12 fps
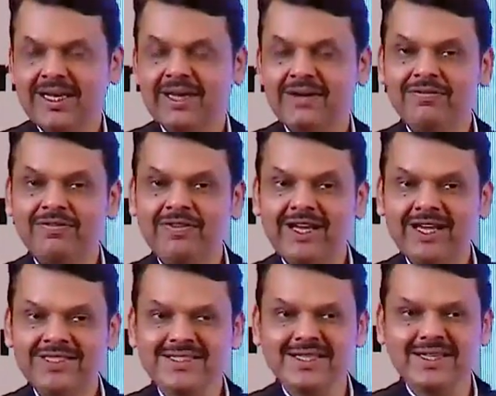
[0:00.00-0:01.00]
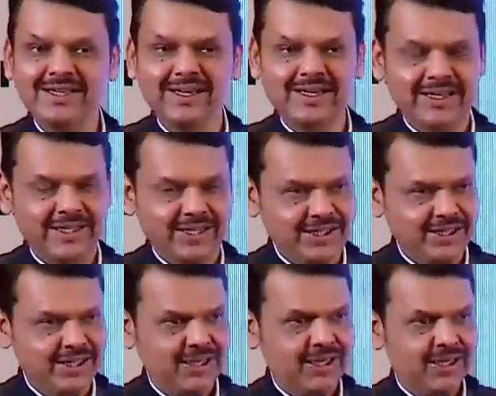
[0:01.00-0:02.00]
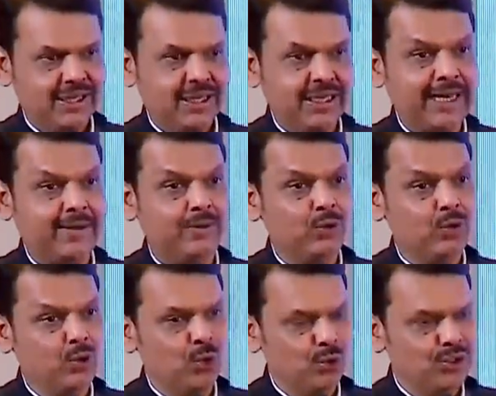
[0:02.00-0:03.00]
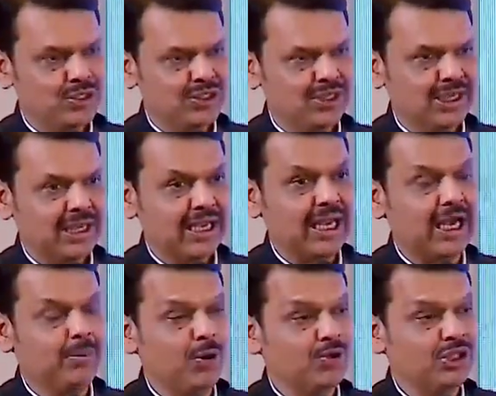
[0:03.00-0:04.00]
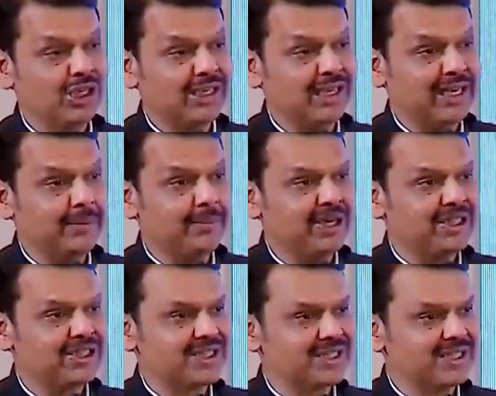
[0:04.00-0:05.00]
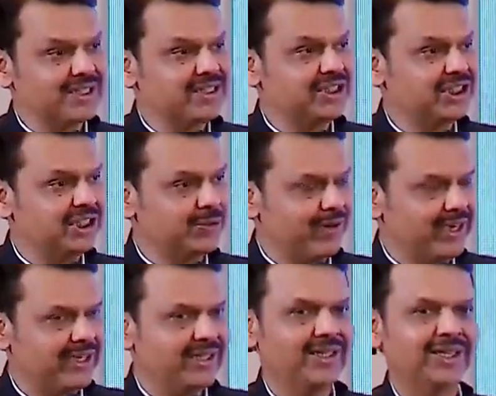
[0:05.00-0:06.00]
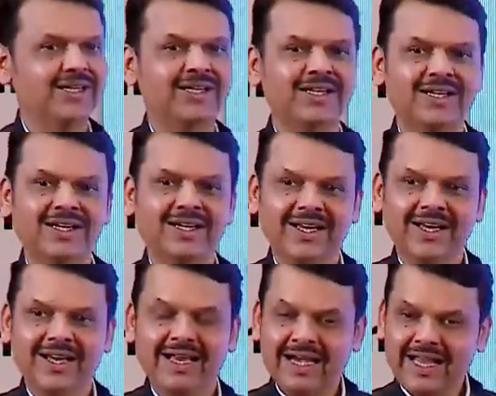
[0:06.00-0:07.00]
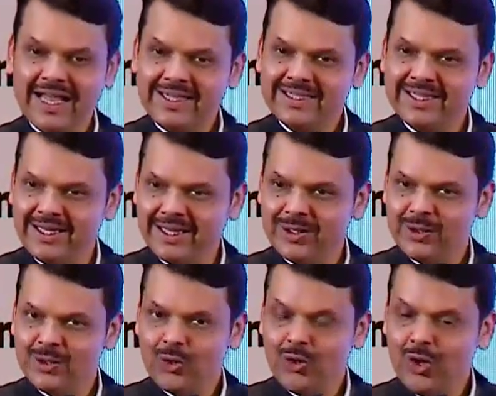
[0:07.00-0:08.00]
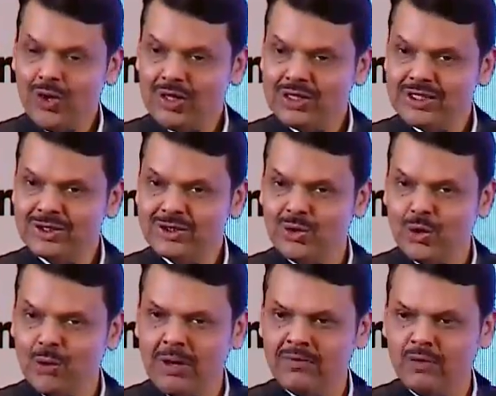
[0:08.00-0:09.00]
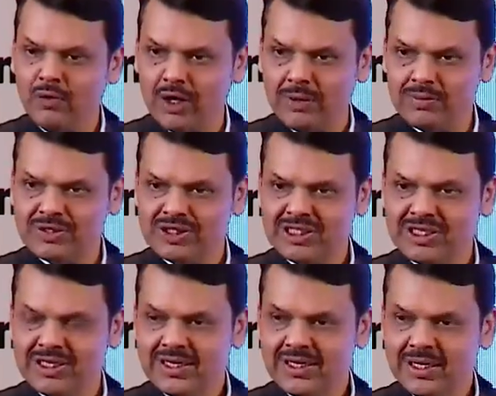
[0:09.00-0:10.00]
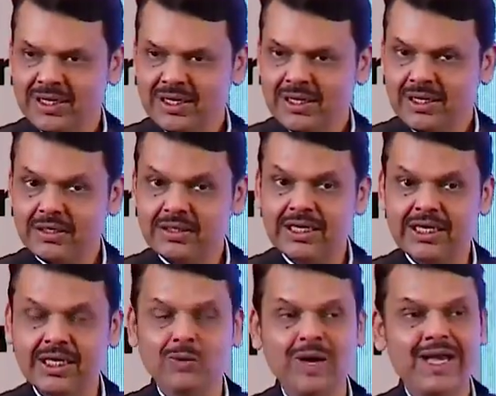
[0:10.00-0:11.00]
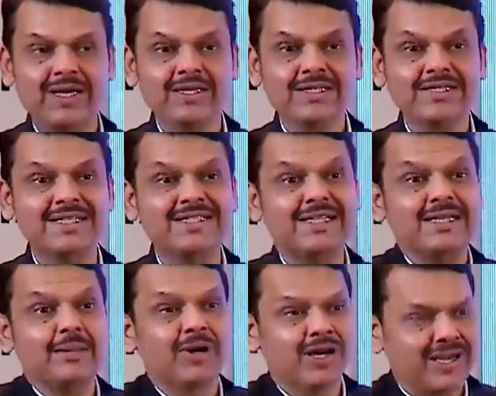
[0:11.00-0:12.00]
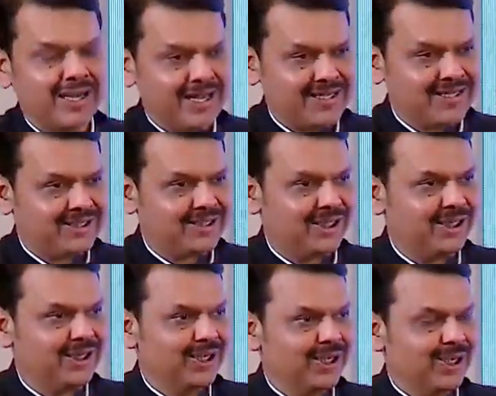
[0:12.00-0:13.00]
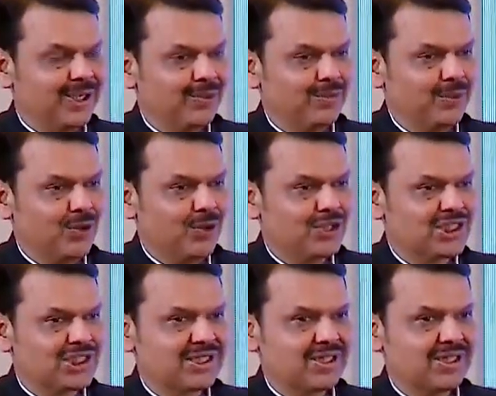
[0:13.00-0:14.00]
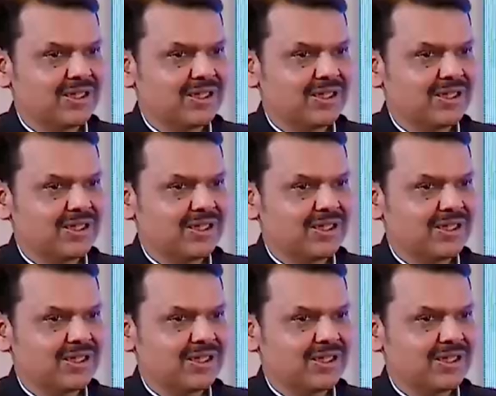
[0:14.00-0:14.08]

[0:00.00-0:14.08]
Every single Indian now knows about the deliberations in G20. And I think all these global forums, they require such a democratization because